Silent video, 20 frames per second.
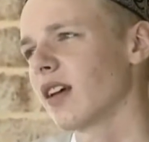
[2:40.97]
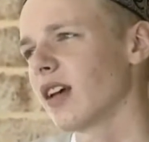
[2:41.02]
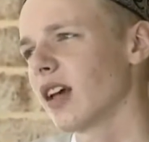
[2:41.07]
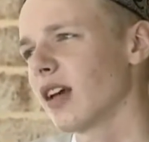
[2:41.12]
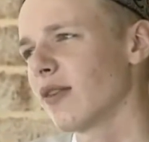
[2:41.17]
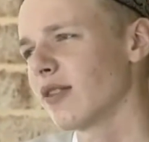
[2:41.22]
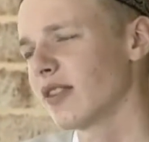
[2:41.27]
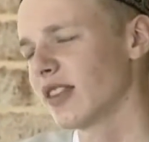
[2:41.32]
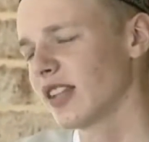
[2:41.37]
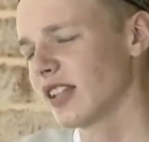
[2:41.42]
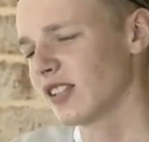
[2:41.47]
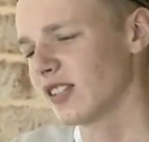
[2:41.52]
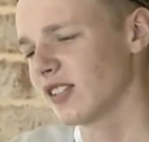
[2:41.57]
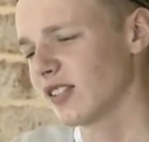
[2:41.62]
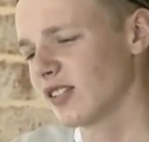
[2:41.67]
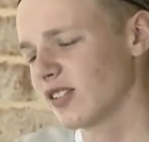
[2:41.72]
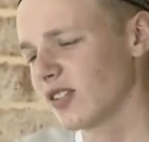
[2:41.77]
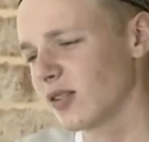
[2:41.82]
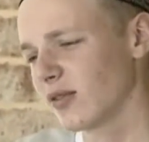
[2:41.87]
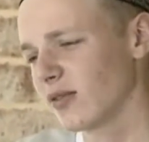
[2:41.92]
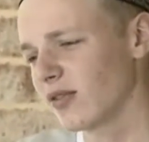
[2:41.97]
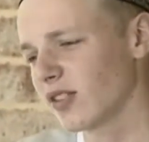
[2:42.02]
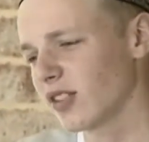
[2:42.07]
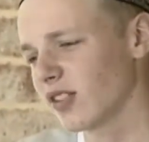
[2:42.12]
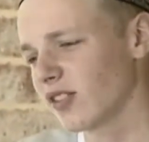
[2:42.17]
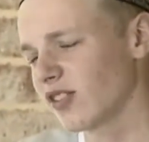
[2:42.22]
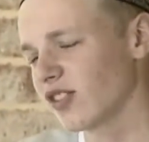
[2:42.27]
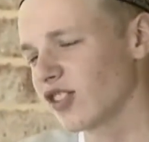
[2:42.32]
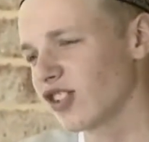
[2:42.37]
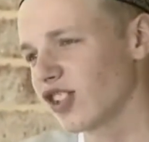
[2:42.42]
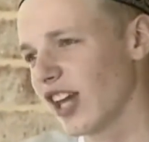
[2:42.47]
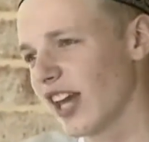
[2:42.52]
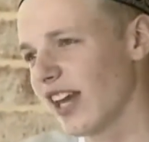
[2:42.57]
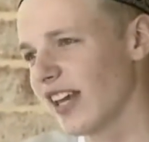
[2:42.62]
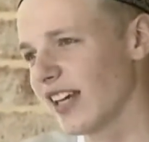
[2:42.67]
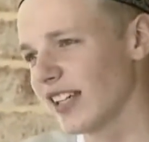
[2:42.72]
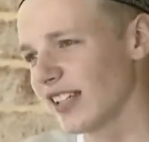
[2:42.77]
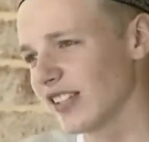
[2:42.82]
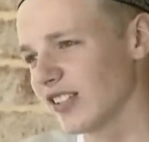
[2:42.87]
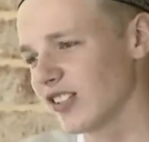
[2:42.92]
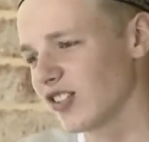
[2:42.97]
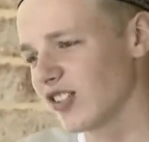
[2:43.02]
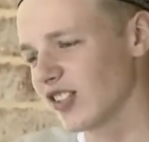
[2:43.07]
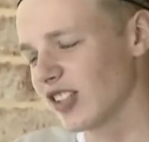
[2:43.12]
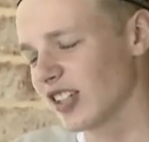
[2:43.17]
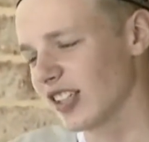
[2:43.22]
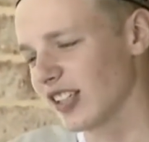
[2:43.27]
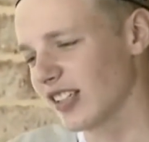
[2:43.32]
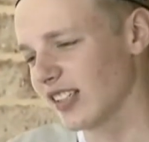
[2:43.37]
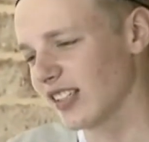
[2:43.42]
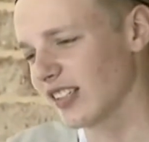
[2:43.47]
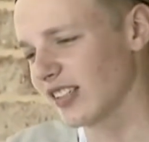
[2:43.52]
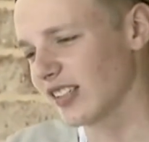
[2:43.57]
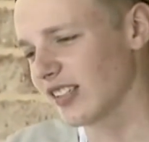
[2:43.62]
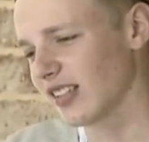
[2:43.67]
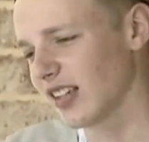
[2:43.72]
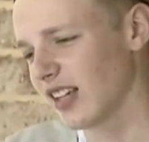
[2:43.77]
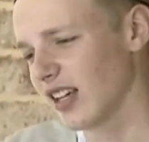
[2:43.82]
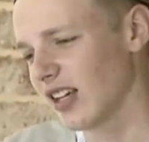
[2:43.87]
everything sort of just changed, and